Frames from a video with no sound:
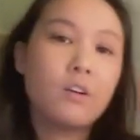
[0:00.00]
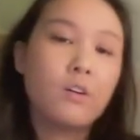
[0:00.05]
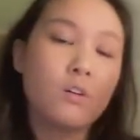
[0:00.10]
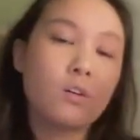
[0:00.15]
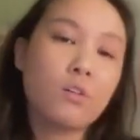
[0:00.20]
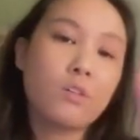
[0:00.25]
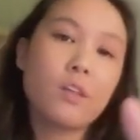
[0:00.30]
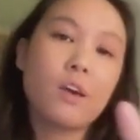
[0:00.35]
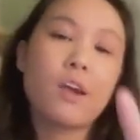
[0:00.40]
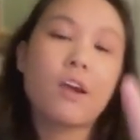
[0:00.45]

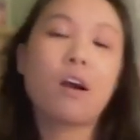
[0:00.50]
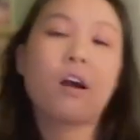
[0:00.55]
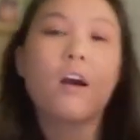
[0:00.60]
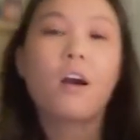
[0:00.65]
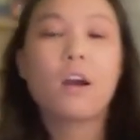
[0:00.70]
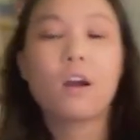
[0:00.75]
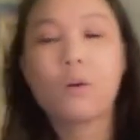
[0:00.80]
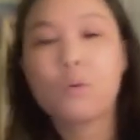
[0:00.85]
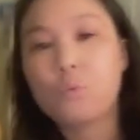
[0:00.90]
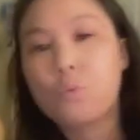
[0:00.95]
who they
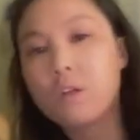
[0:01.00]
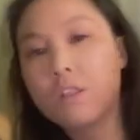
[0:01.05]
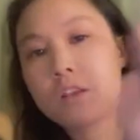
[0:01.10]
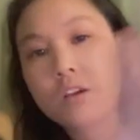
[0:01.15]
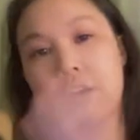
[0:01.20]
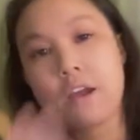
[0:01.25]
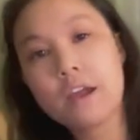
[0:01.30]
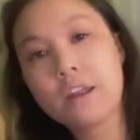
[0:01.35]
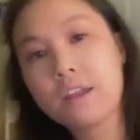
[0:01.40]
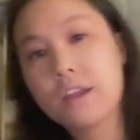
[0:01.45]
are, what
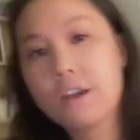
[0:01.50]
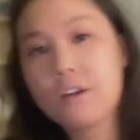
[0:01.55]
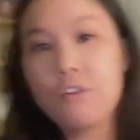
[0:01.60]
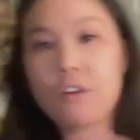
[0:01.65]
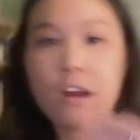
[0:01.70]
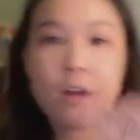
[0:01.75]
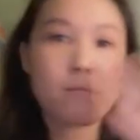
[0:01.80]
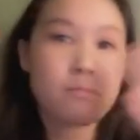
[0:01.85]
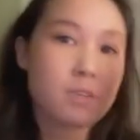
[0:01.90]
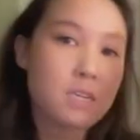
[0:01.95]
their
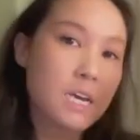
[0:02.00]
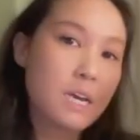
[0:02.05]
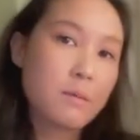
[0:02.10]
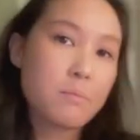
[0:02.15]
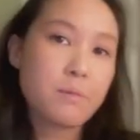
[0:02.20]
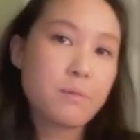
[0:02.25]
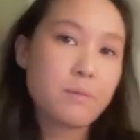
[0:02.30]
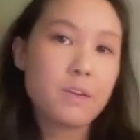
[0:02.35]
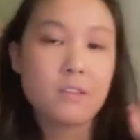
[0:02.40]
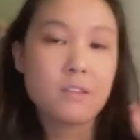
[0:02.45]
Enneagram
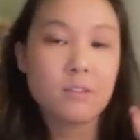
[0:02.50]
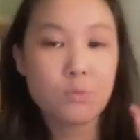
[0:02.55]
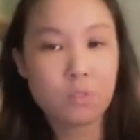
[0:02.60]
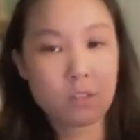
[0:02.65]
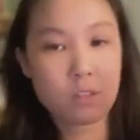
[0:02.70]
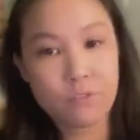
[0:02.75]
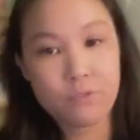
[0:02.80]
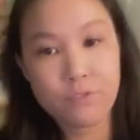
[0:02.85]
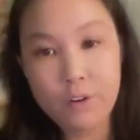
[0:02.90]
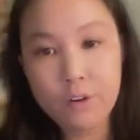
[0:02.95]
type is, what
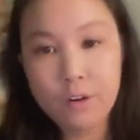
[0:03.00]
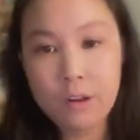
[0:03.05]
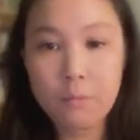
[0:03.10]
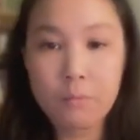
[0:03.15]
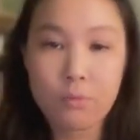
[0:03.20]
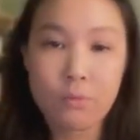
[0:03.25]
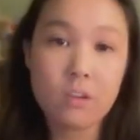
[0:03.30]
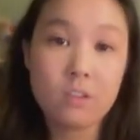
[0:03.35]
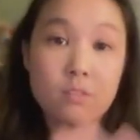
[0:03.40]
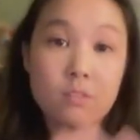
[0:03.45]
their phone
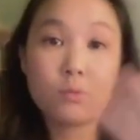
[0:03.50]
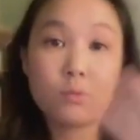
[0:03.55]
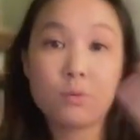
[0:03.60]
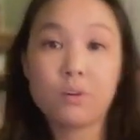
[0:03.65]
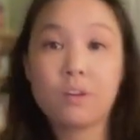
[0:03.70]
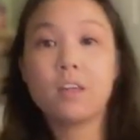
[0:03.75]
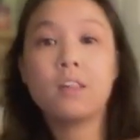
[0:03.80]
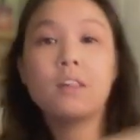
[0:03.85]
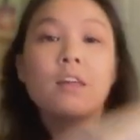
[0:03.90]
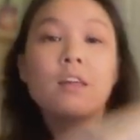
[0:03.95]
number is, where
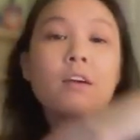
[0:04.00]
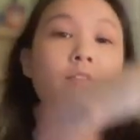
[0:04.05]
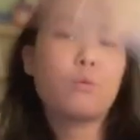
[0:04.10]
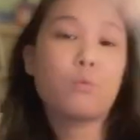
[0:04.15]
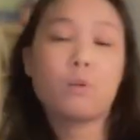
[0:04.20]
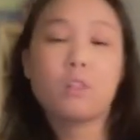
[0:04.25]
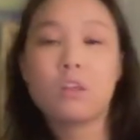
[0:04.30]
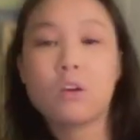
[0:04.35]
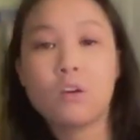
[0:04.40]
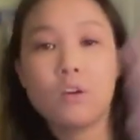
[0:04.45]
they live,
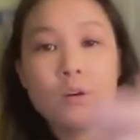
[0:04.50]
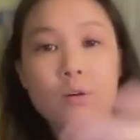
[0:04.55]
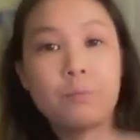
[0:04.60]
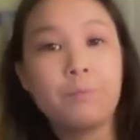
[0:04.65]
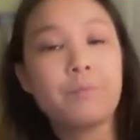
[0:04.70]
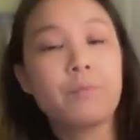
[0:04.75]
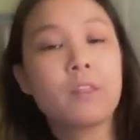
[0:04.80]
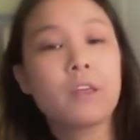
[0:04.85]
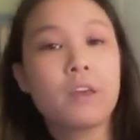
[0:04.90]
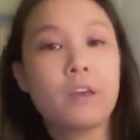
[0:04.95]
and with
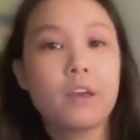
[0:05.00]
whom.